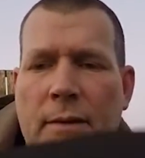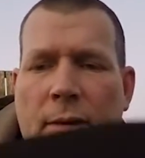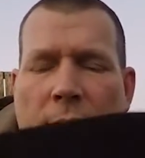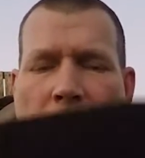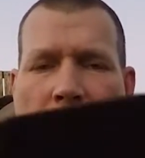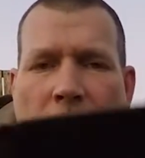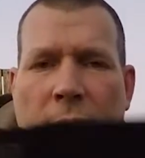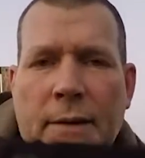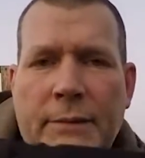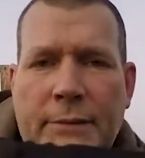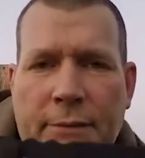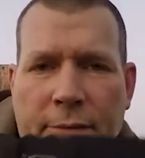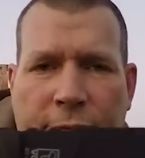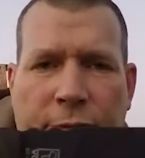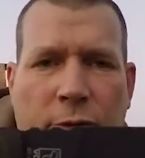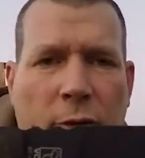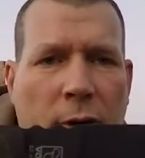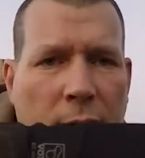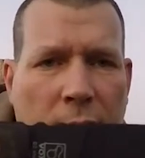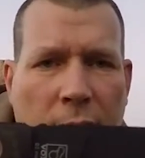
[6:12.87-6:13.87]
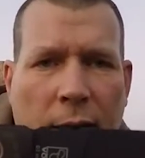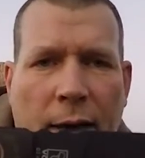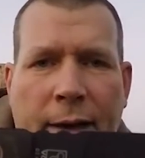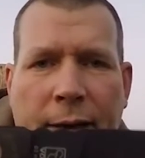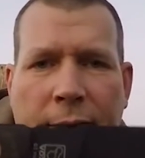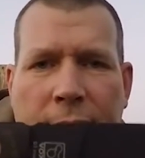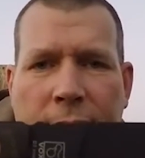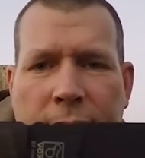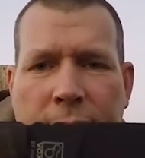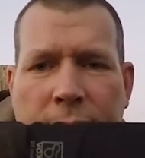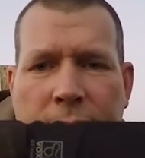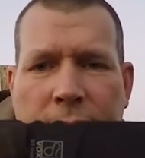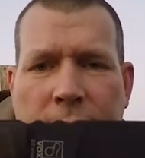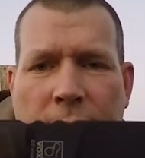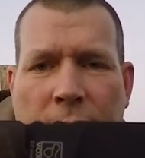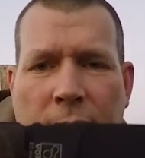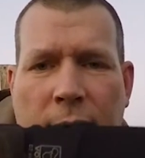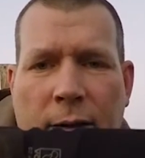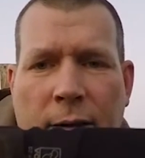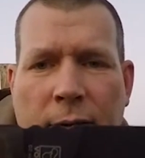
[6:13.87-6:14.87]
This is for a client,
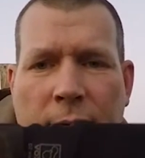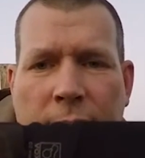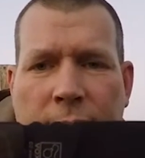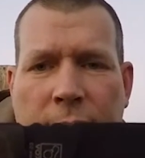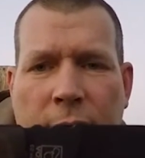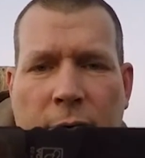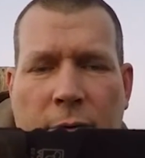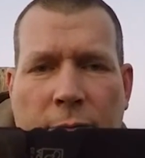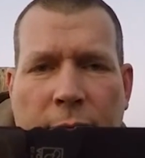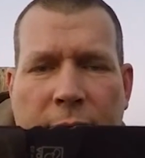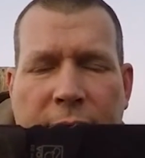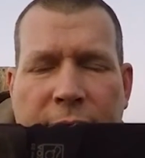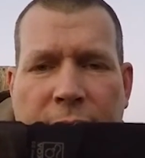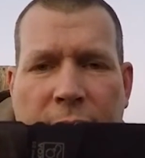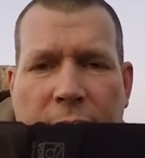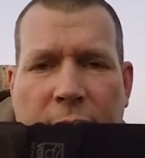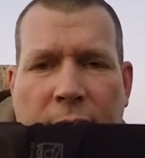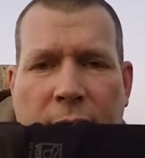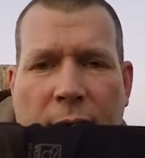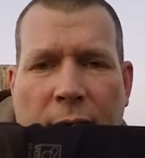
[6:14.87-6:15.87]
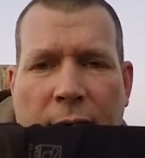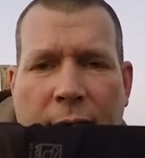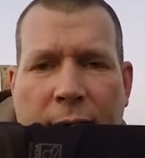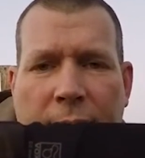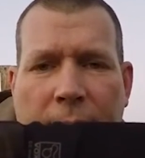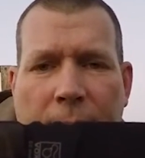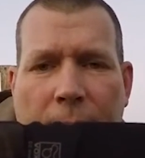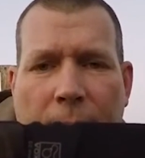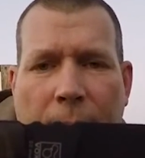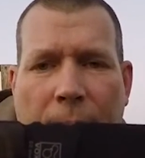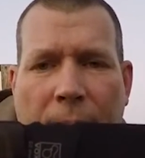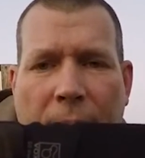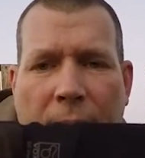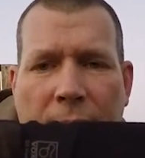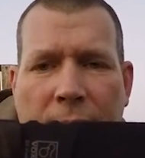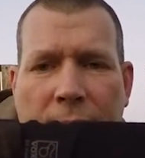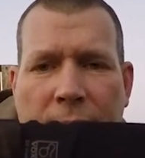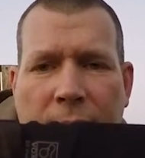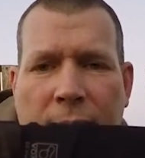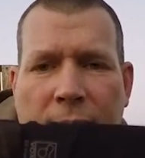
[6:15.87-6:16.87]
real recent client.
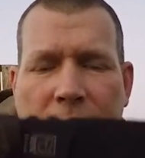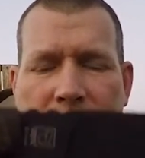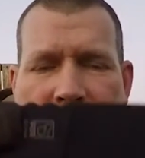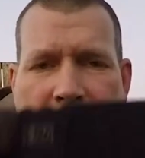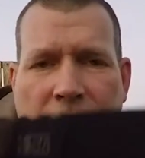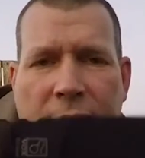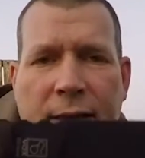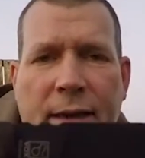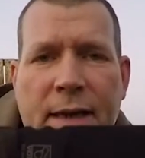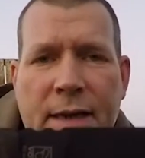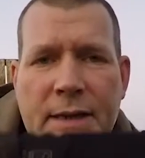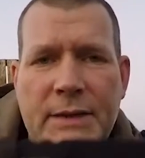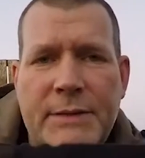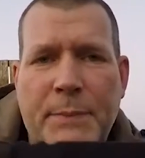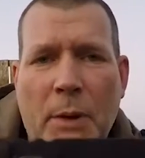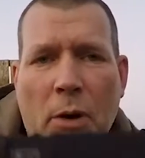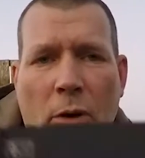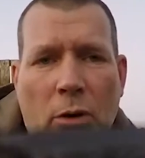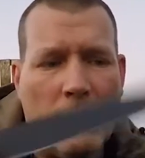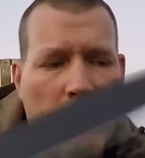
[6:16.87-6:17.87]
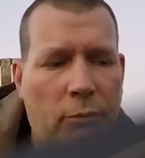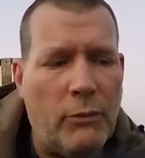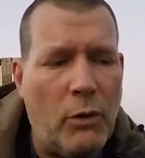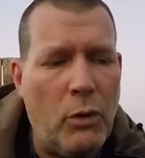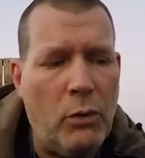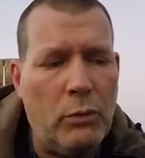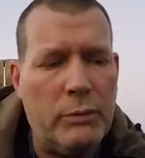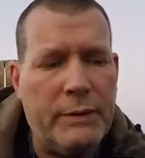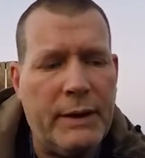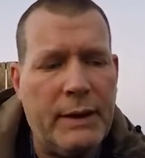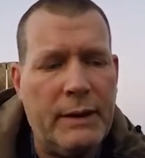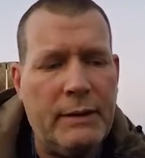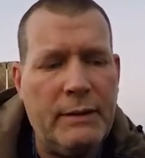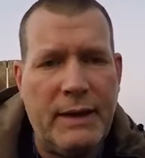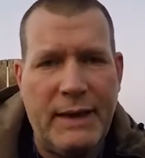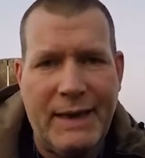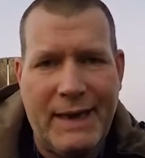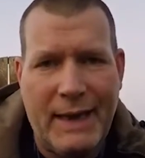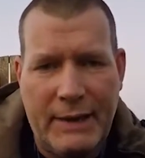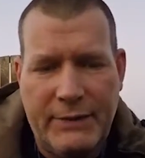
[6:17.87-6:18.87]
He sent his Boca rolled in.
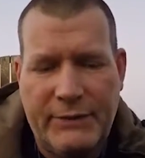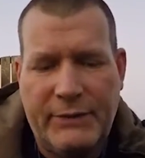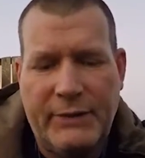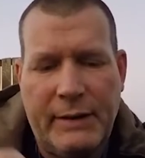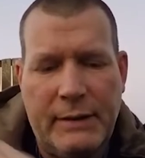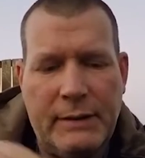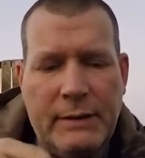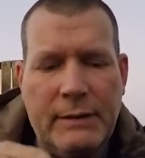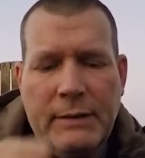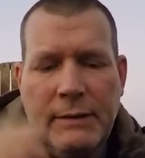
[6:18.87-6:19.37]
He gets it.